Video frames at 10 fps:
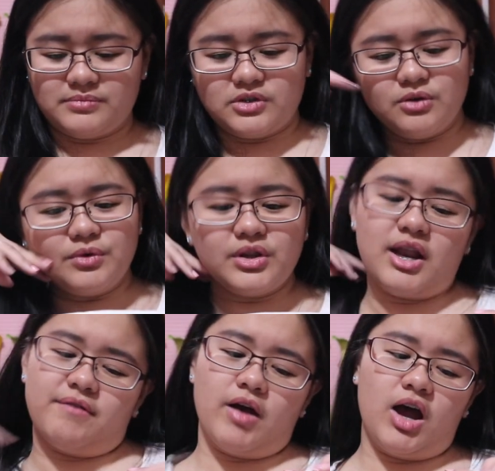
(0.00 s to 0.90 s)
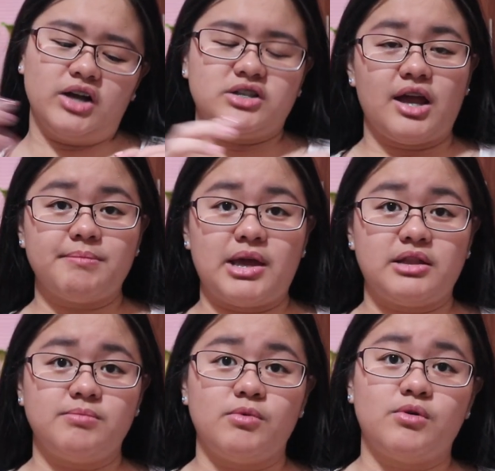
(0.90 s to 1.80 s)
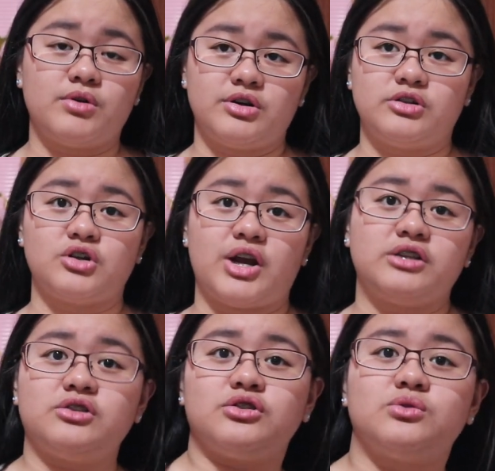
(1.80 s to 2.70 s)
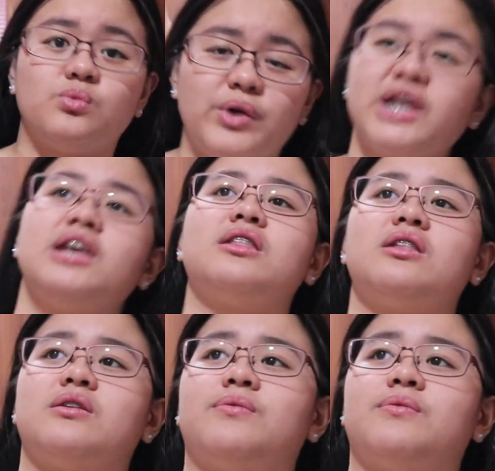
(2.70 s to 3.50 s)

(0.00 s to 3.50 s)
You wouldn't have a hard time anymore trying to swing it